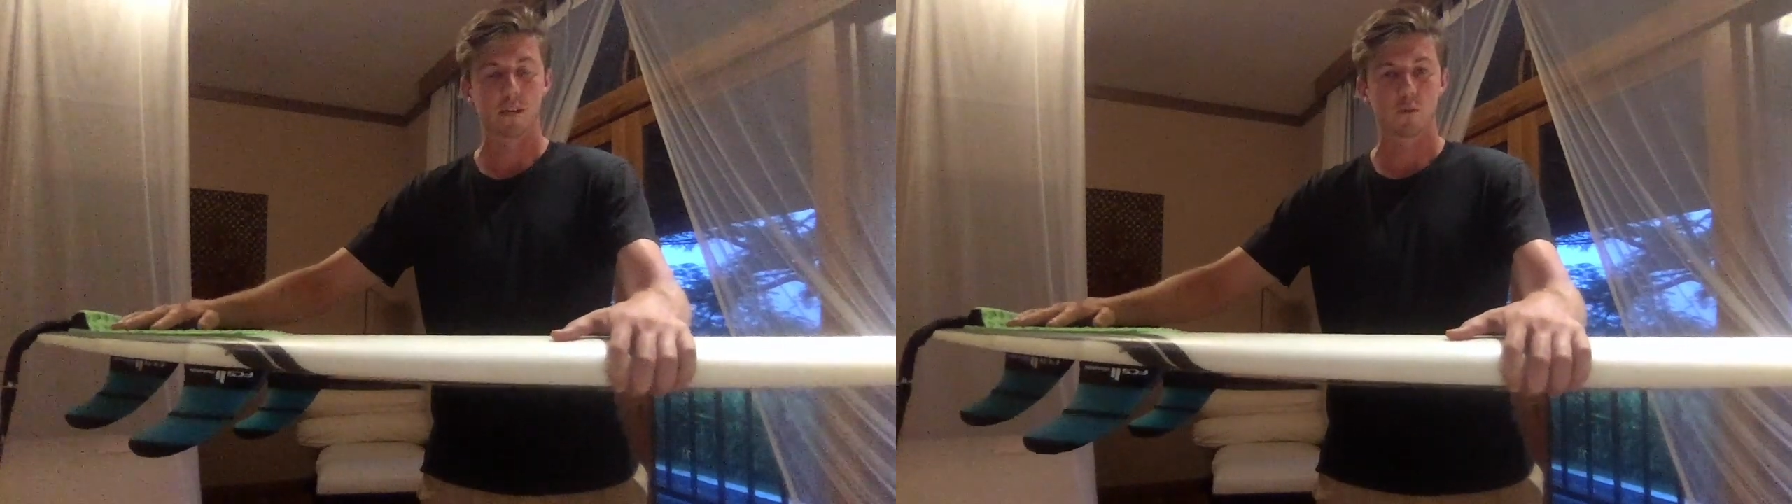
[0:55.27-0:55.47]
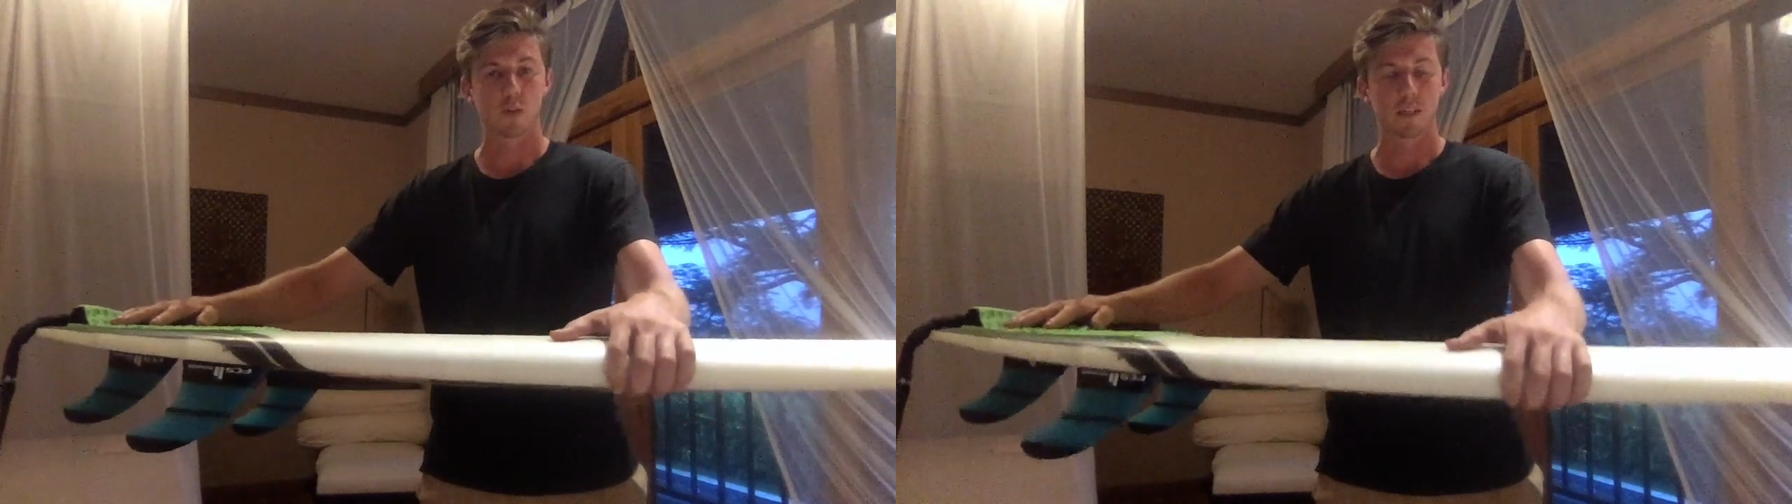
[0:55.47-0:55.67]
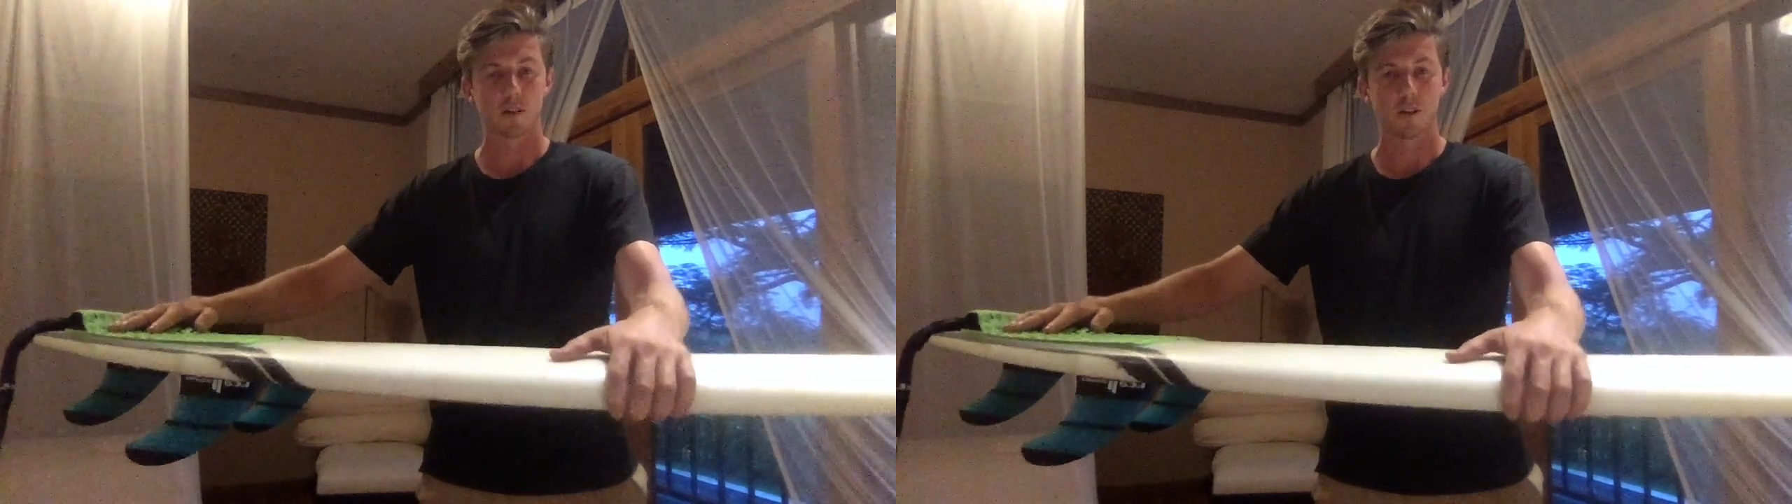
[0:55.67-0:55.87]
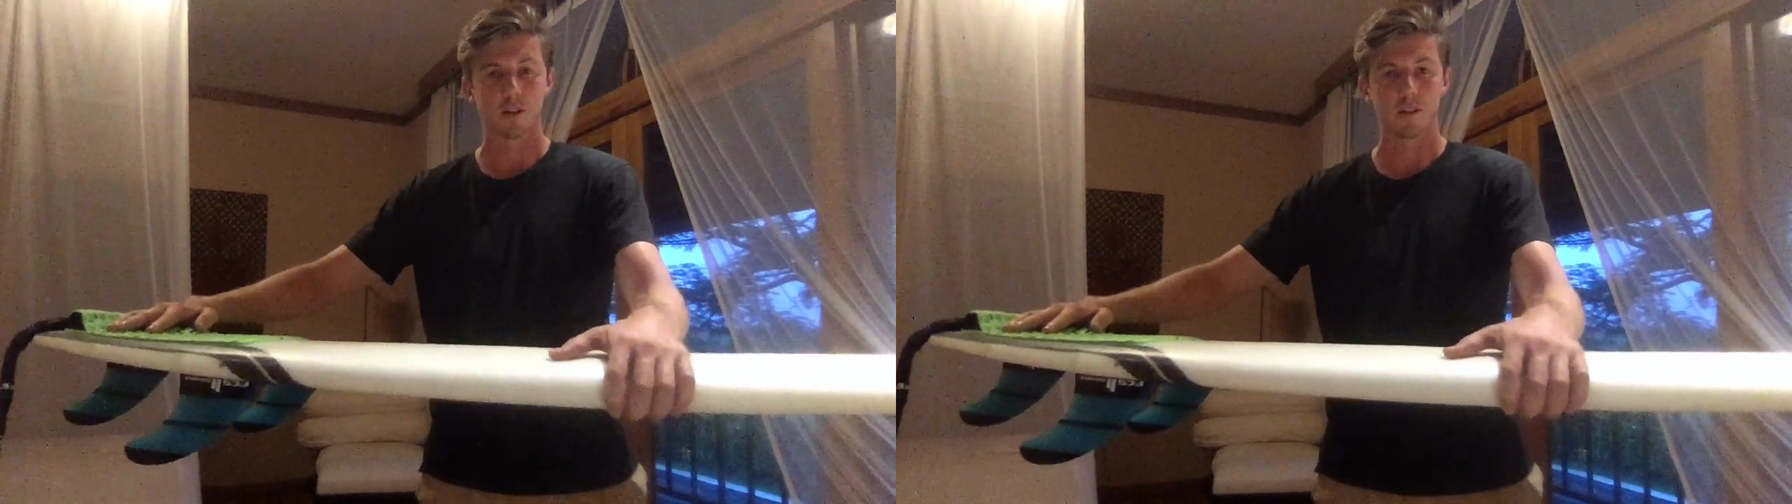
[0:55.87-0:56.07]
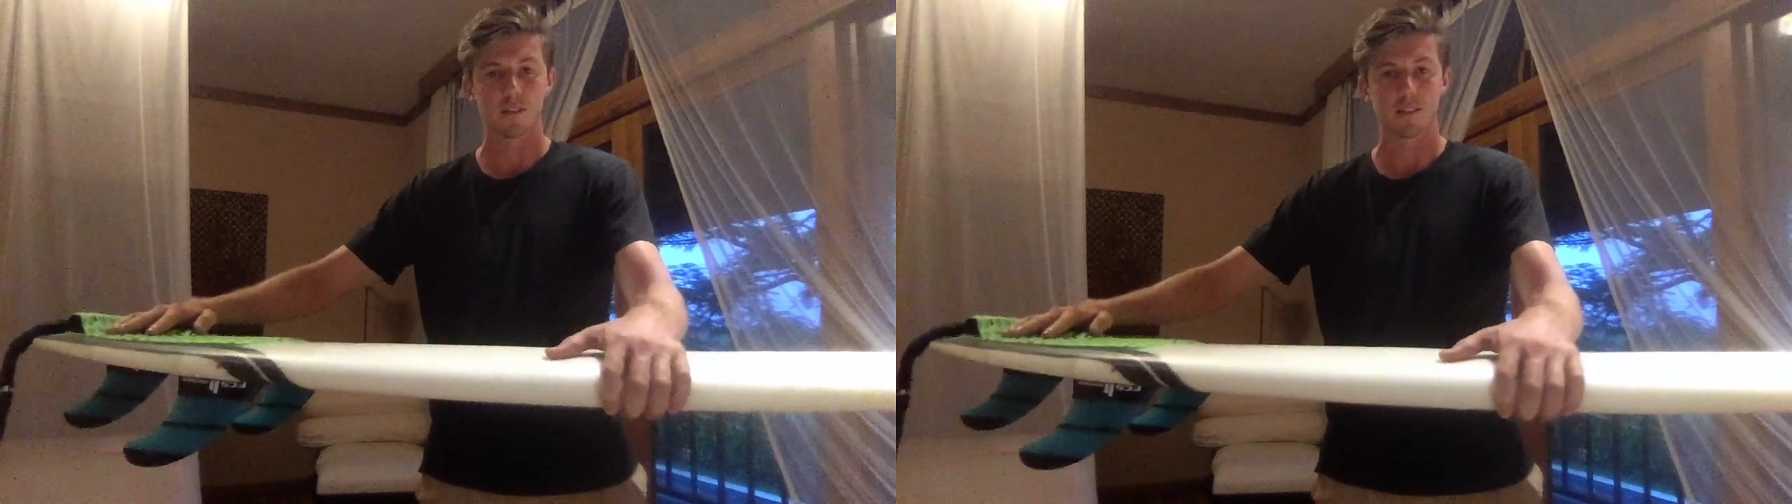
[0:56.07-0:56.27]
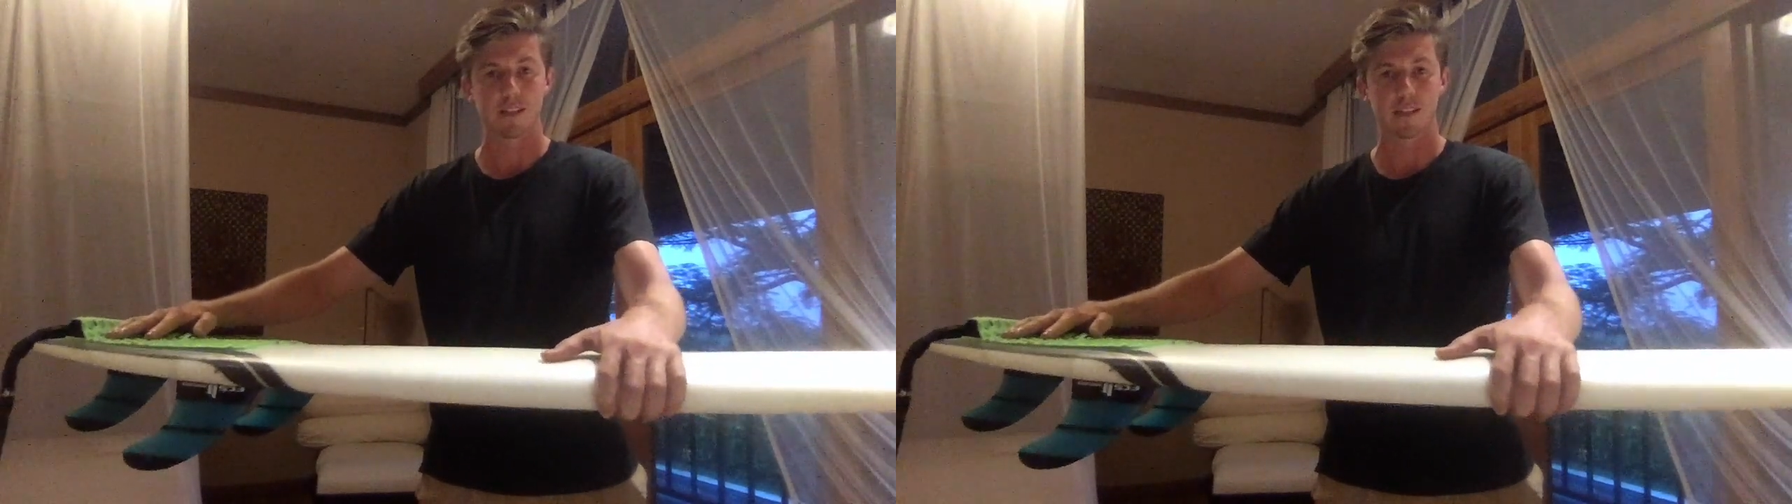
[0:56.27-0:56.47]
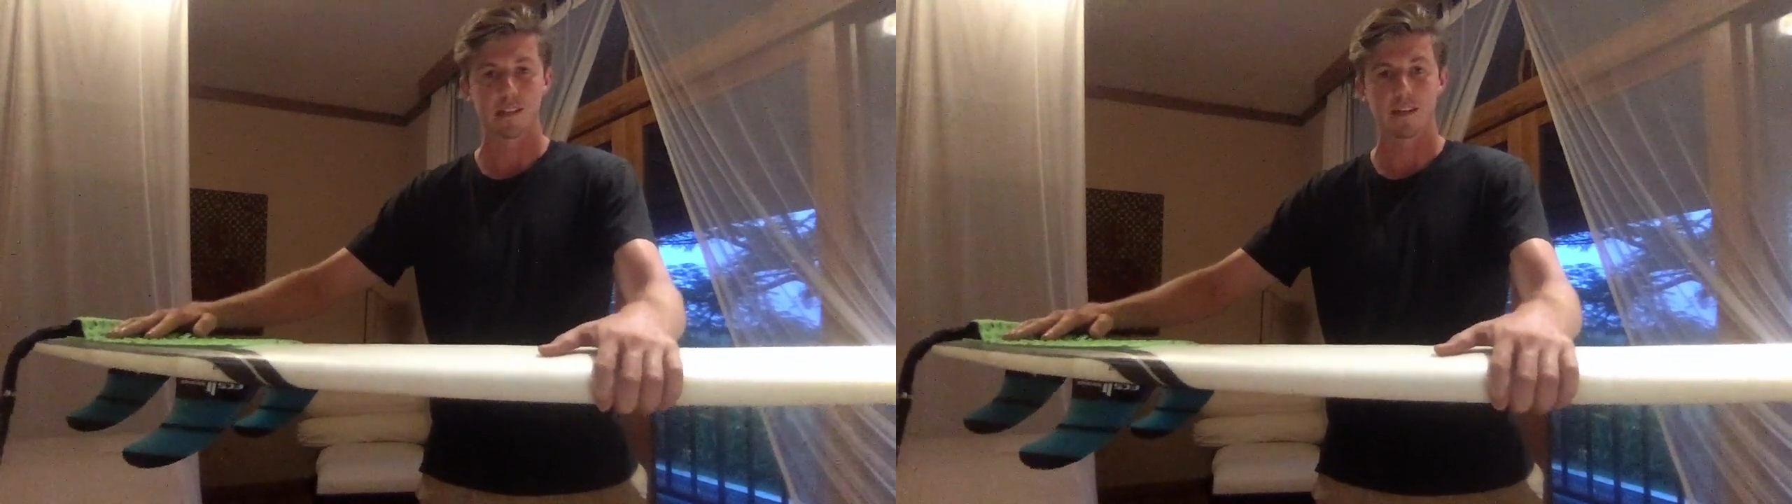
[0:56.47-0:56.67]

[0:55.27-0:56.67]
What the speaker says: of quicker turns like